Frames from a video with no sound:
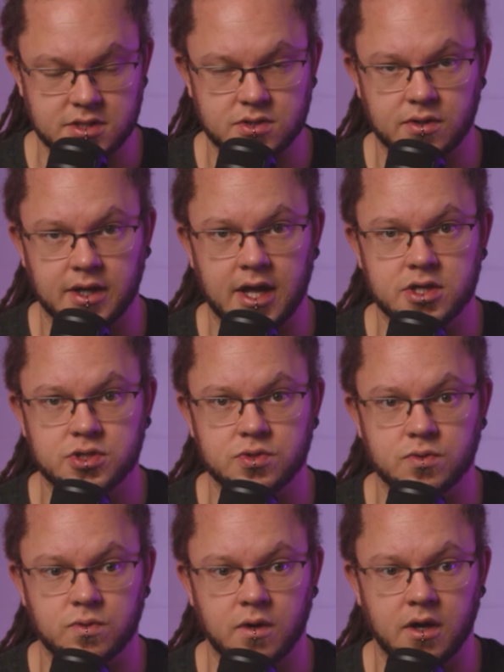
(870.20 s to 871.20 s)
this on the
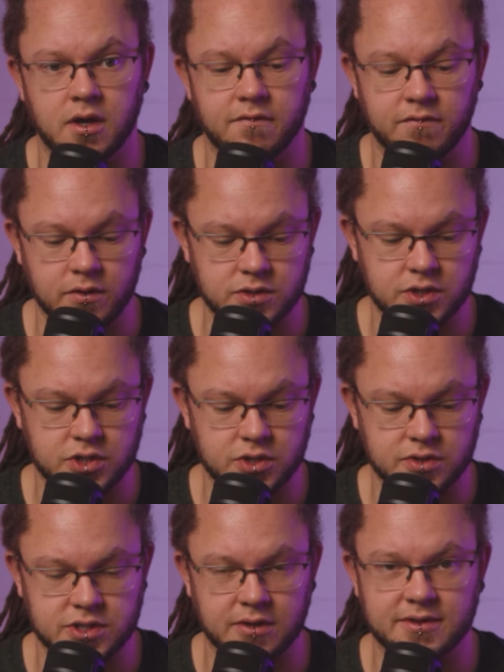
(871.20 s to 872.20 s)
actual photo
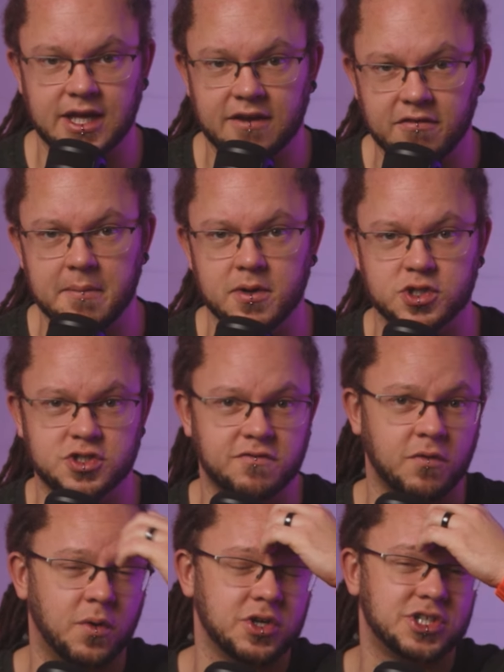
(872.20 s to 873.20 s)
shoot. So thank you very much for
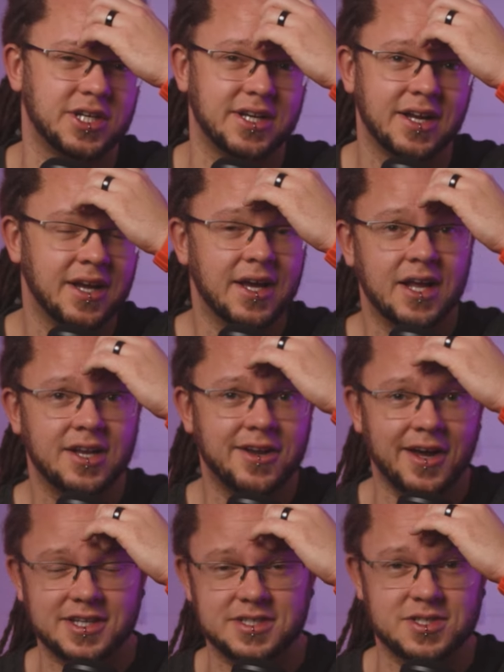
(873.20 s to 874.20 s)
watching.
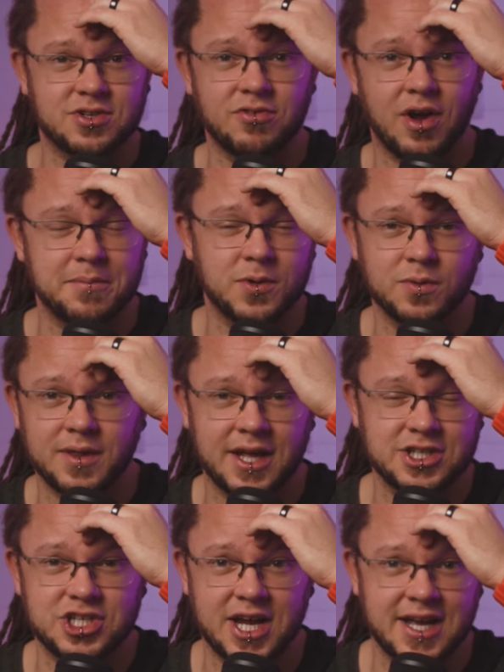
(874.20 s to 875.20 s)
Like, subscribe, and all that
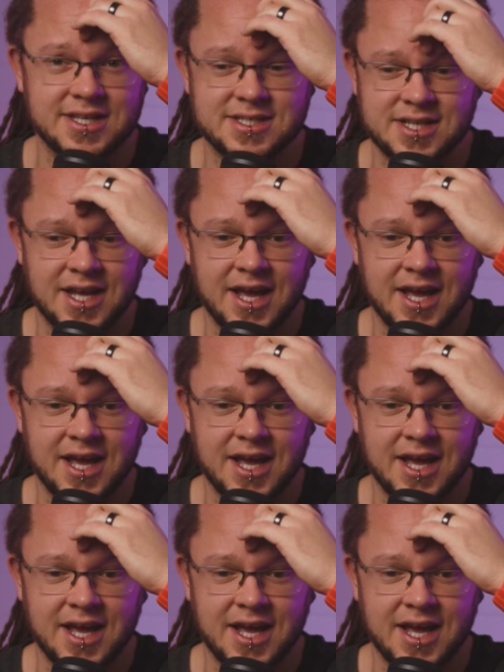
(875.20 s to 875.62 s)
jazz,